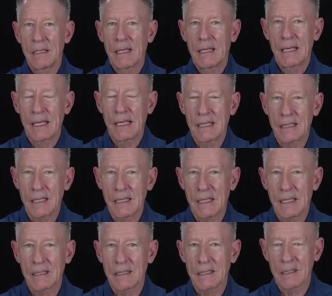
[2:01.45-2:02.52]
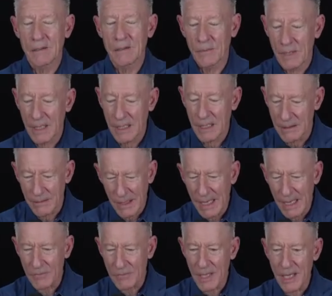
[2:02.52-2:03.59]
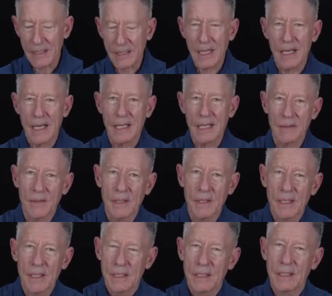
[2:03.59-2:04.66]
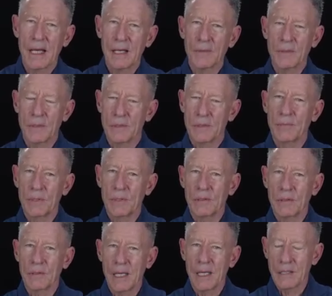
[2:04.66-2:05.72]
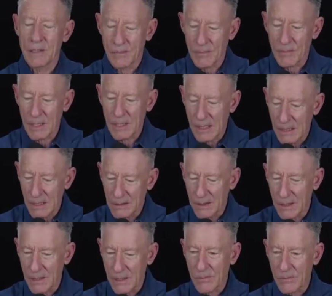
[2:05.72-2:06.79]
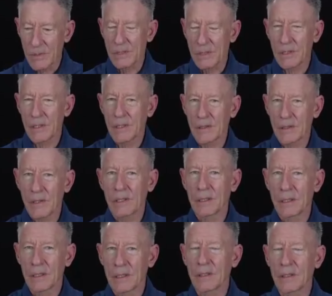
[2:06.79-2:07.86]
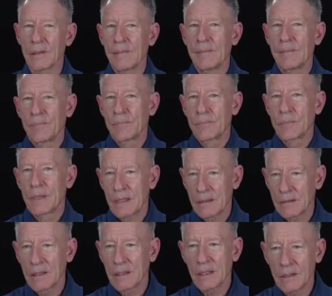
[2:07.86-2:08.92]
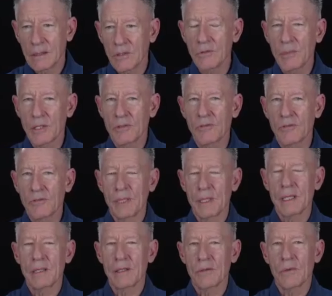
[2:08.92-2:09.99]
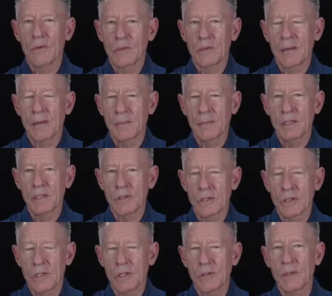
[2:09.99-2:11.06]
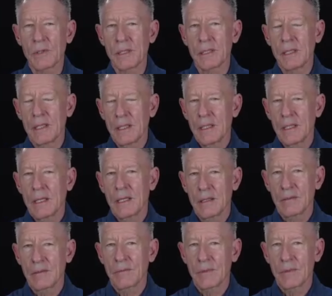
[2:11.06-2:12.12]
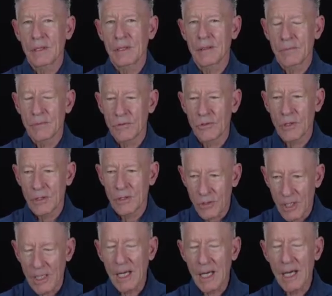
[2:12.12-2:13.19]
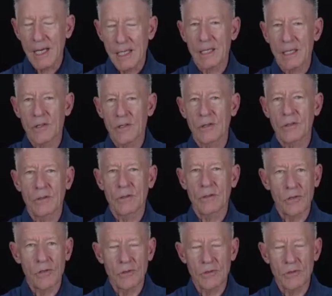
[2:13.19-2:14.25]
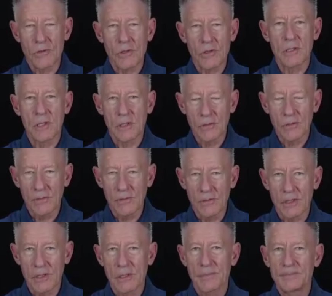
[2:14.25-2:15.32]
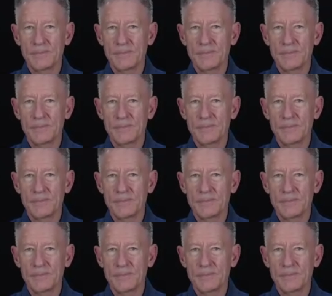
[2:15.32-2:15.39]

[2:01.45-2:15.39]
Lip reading: And after that, Guy's illness was a little too much for him to hit the road that much. And so we, John Hyatt and I started doing the shows, just the two of us.